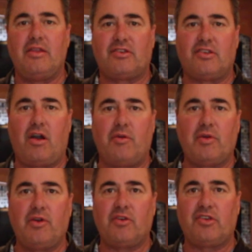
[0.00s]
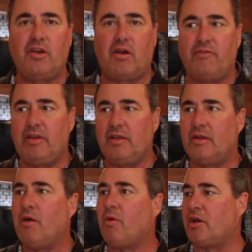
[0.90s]
Hi, this is Art with
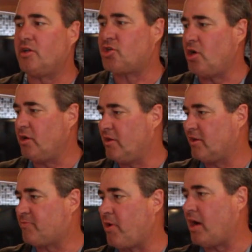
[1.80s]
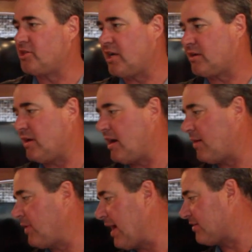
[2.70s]
OCRV. Wanted to show you this project.
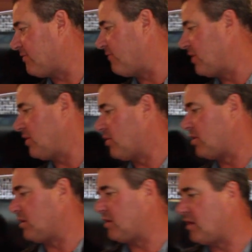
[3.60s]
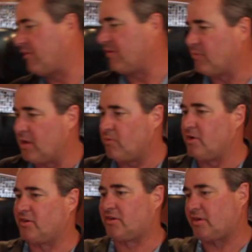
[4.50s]
We had some video earlier of it when it
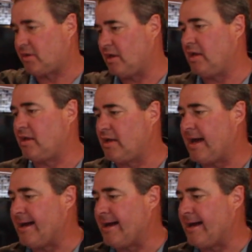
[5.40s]
was in